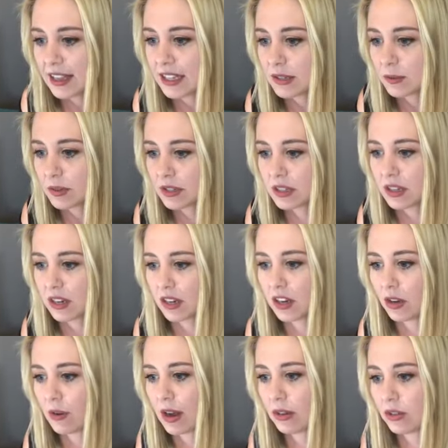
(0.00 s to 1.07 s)
And this one's
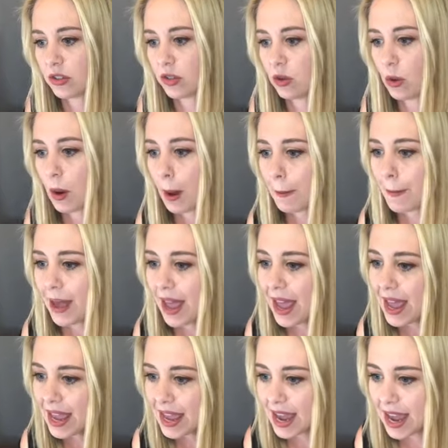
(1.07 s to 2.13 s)
going to go out to
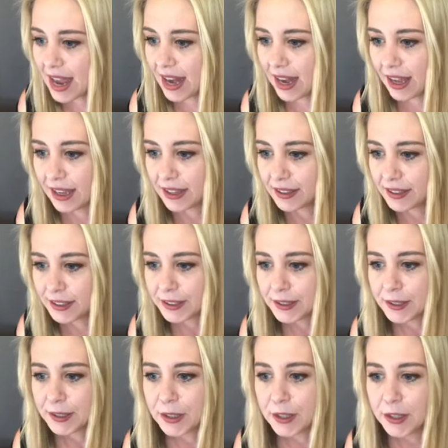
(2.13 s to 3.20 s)
Pagan,
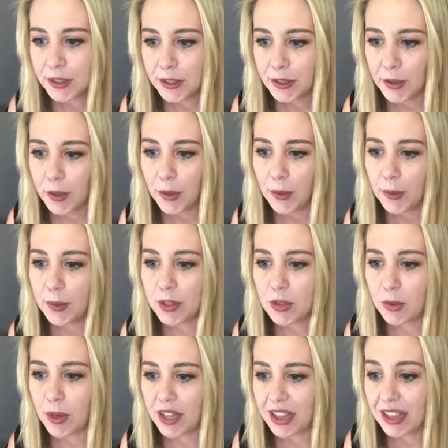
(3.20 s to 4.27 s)

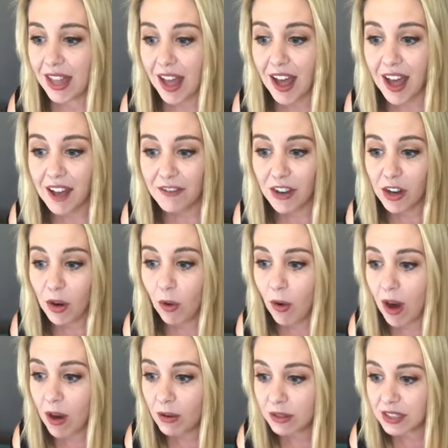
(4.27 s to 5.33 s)
which would love a
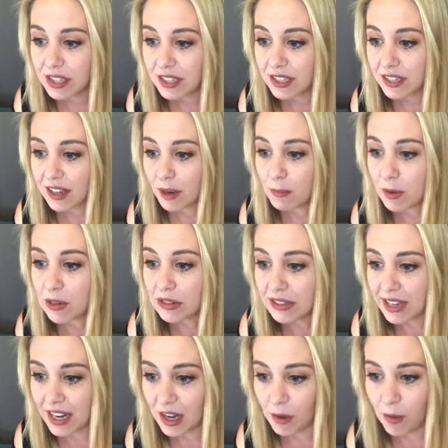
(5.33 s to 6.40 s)
quote, a
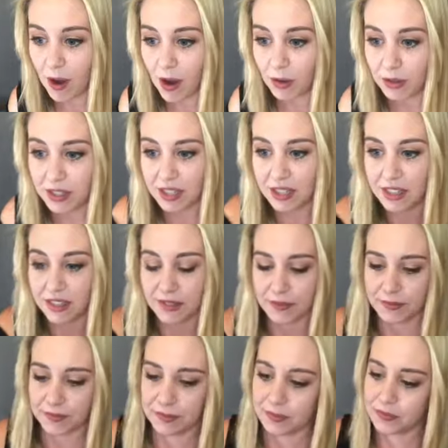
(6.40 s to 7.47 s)
birthday quote
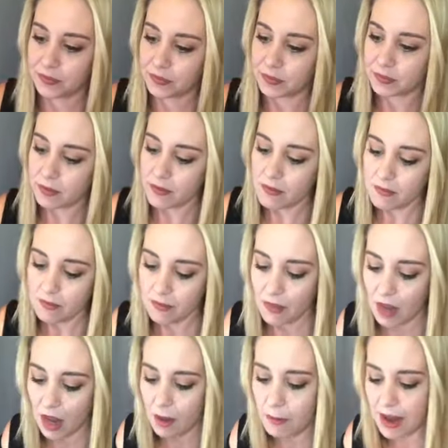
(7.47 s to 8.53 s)

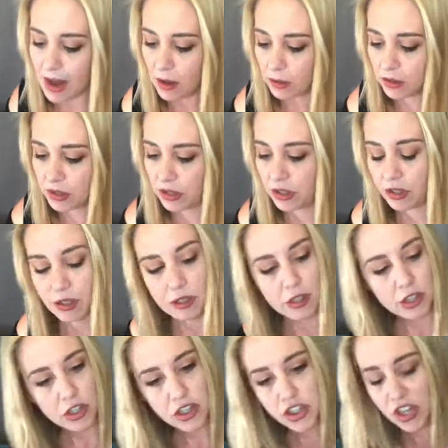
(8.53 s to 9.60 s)
about
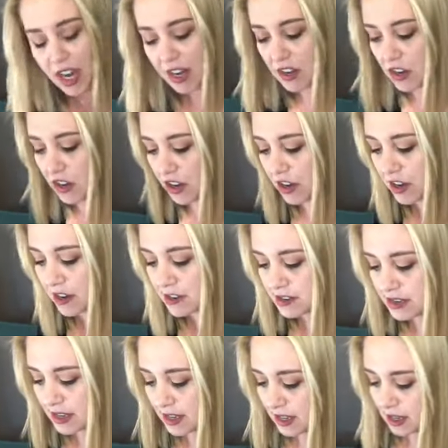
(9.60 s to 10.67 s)

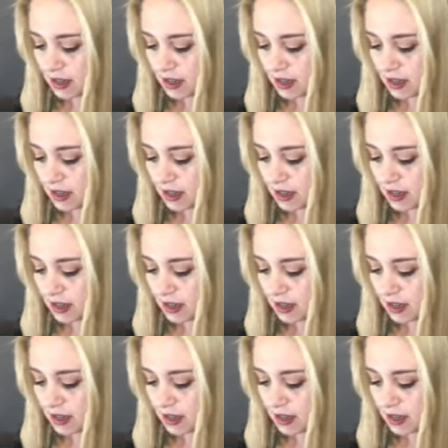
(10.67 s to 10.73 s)
Shenhe.